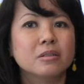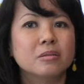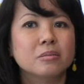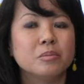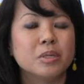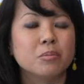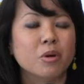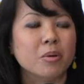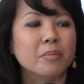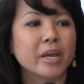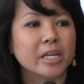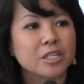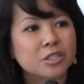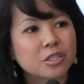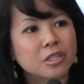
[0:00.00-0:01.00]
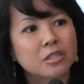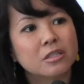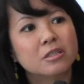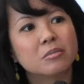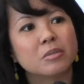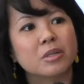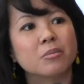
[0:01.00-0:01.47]
be more
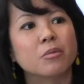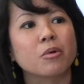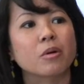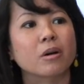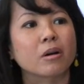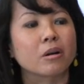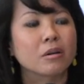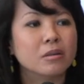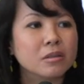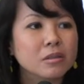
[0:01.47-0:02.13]
patient and be more,